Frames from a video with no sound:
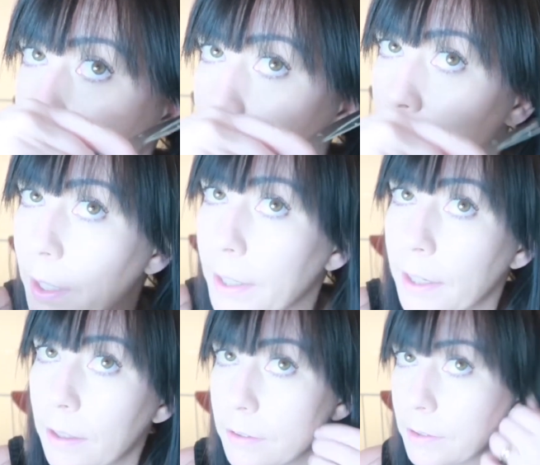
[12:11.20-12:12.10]
make
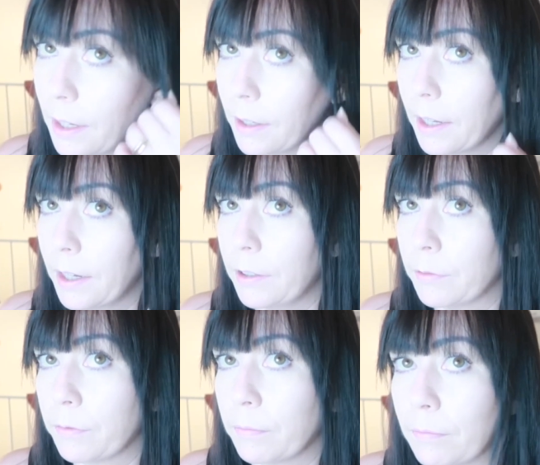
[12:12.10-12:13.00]
it kind of
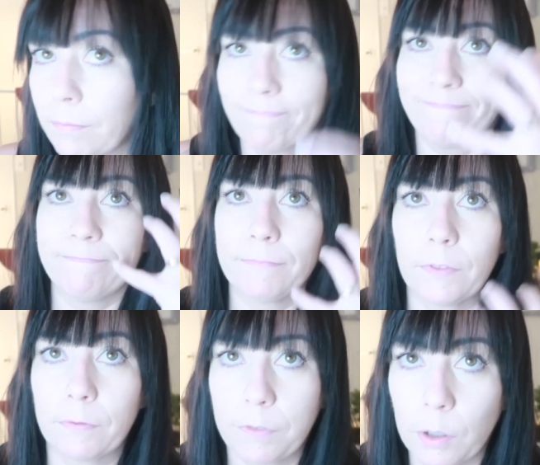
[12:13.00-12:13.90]

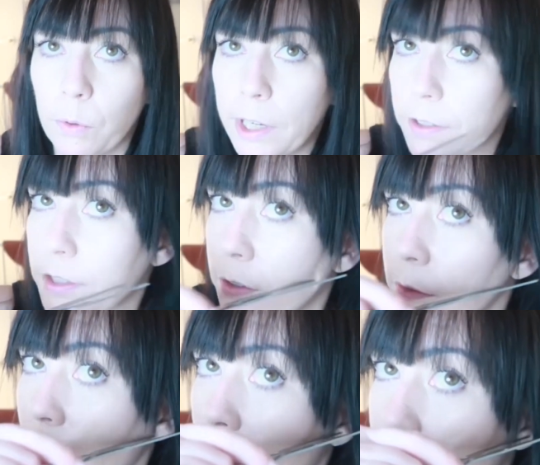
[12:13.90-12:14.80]
flow into
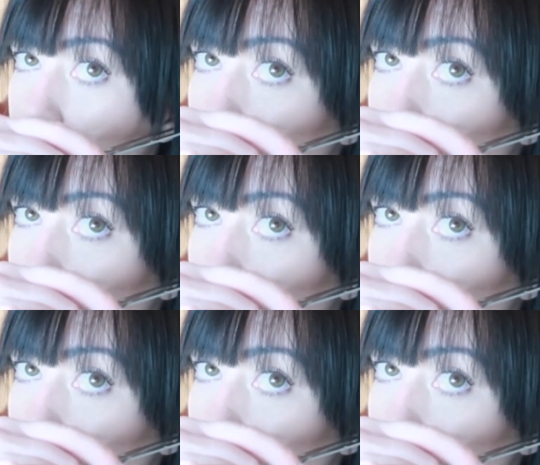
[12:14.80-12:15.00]
the hair